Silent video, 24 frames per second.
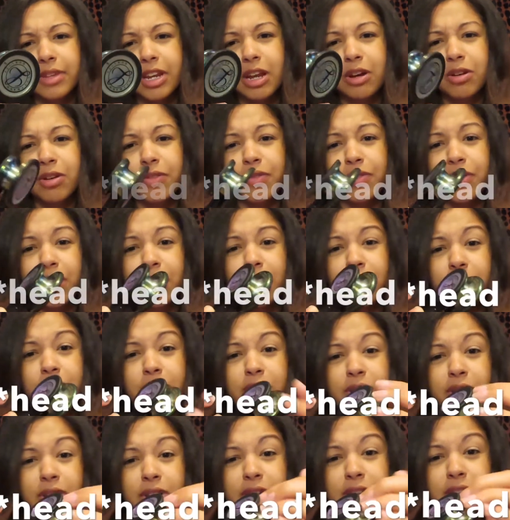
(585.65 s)
don't even
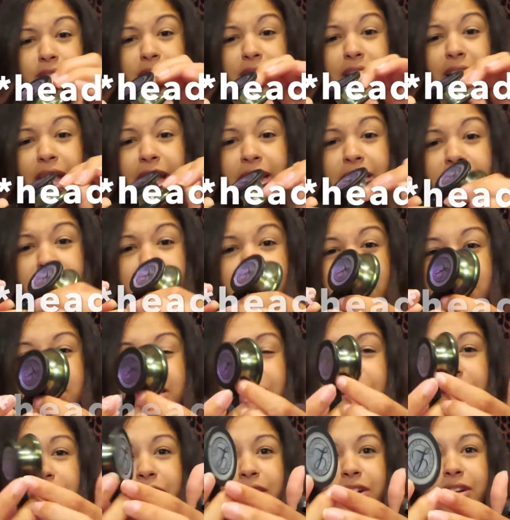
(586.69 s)
know, the lining in
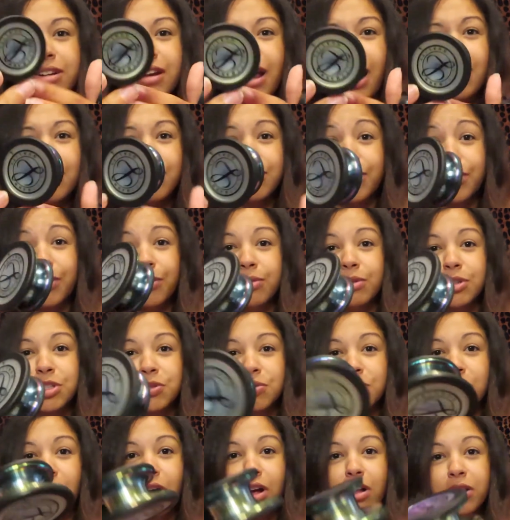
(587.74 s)
here. I don't know what you
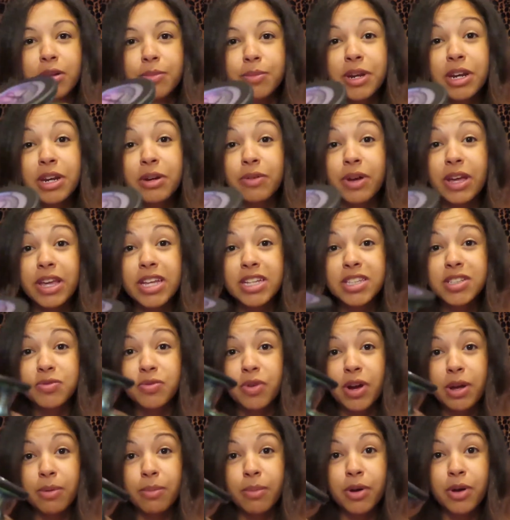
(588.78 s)
would call it, but anyway, it's
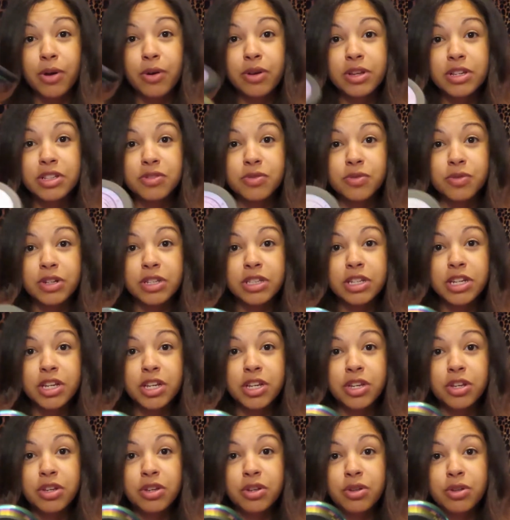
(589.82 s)
rainbow. It's really
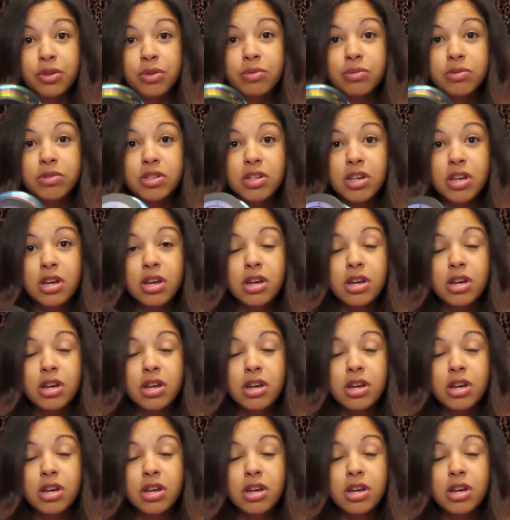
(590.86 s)
cute.